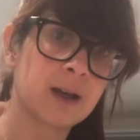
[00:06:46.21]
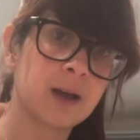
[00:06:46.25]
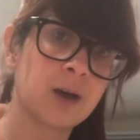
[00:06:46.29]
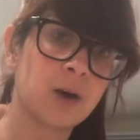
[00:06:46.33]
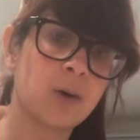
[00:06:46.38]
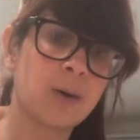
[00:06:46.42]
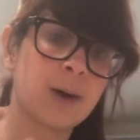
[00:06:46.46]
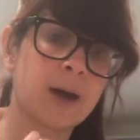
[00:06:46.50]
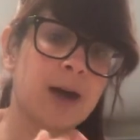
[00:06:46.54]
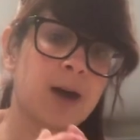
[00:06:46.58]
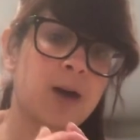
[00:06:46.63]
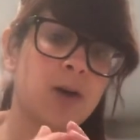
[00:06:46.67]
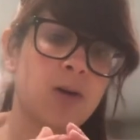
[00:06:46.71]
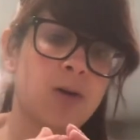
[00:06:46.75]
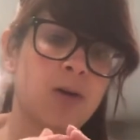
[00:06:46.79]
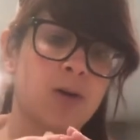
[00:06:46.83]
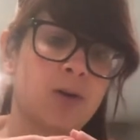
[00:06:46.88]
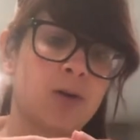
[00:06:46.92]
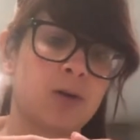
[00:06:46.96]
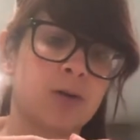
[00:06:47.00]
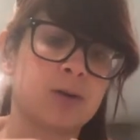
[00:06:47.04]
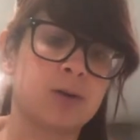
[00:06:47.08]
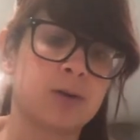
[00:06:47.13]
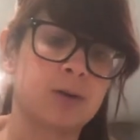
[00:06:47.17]
quite
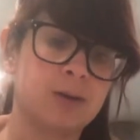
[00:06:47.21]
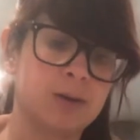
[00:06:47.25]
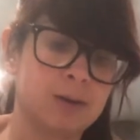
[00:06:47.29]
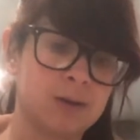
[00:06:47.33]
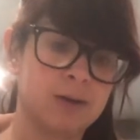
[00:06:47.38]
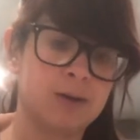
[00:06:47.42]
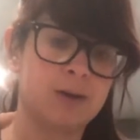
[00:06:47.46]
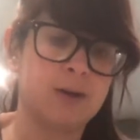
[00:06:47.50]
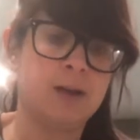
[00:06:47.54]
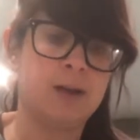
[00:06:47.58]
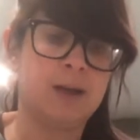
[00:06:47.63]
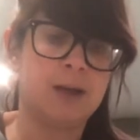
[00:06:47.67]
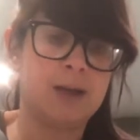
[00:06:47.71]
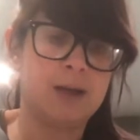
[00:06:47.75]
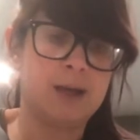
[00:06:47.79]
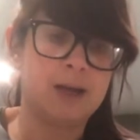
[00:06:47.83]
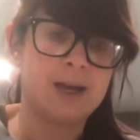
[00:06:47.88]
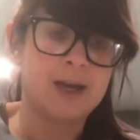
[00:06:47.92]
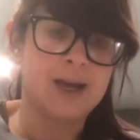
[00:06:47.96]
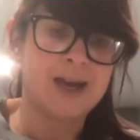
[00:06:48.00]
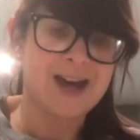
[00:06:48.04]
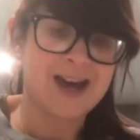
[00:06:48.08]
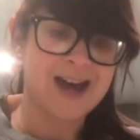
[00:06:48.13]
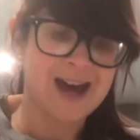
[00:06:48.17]
hard.
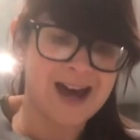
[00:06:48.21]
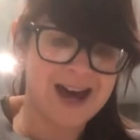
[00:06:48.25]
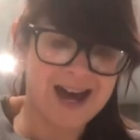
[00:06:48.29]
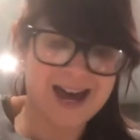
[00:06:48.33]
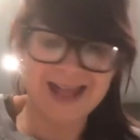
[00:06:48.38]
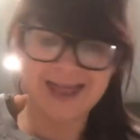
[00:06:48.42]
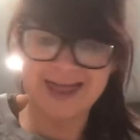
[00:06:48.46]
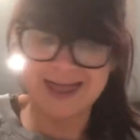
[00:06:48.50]
And